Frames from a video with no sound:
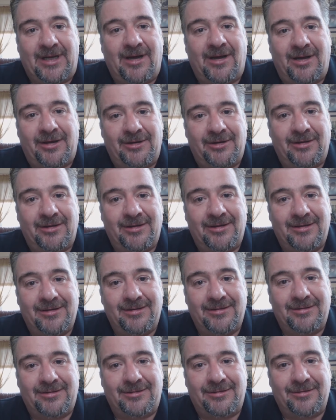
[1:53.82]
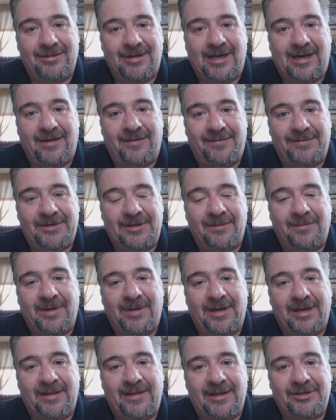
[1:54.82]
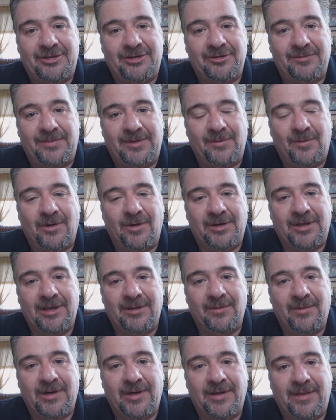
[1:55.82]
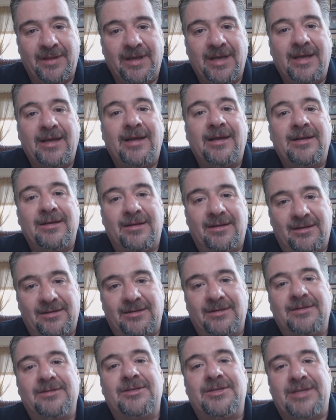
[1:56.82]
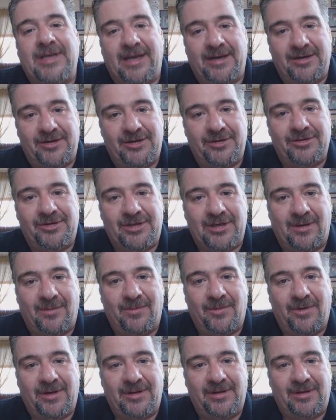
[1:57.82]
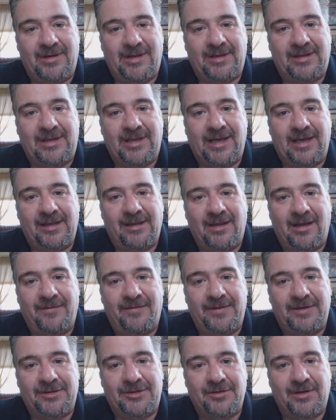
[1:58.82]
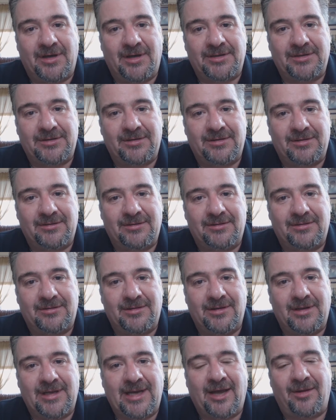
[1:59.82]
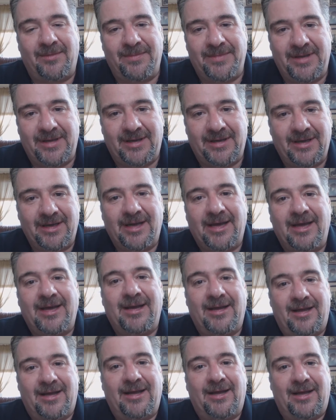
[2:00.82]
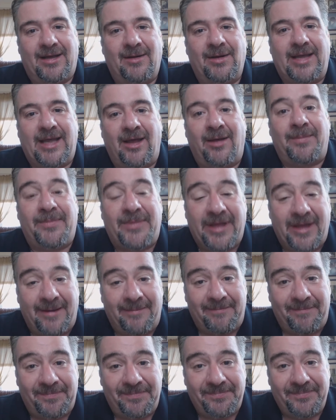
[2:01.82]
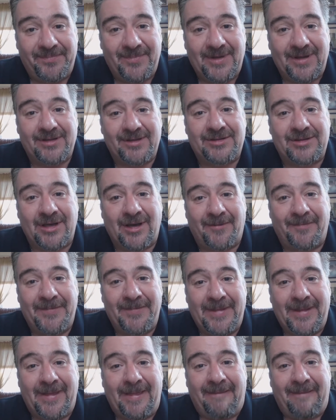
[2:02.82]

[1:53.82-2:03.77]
honor, to have somebody that you've been working with send you someone that they love and trust to help me help them. So